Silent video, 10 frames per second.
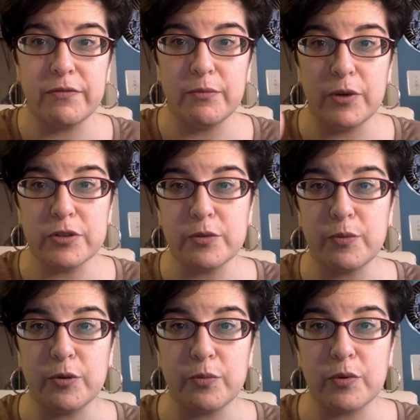
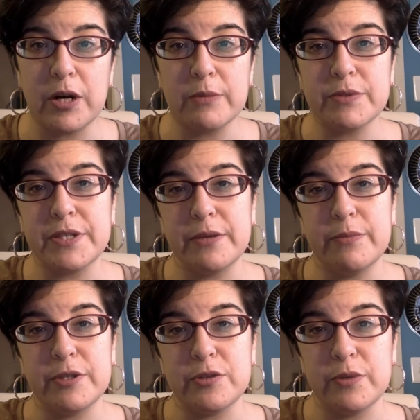multiple prompts in
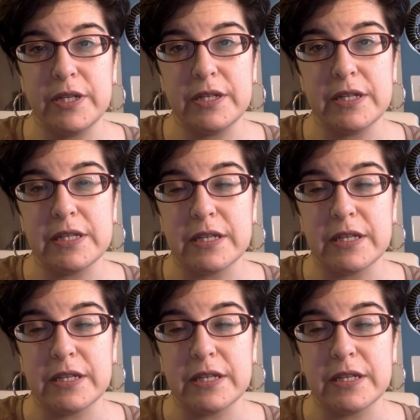between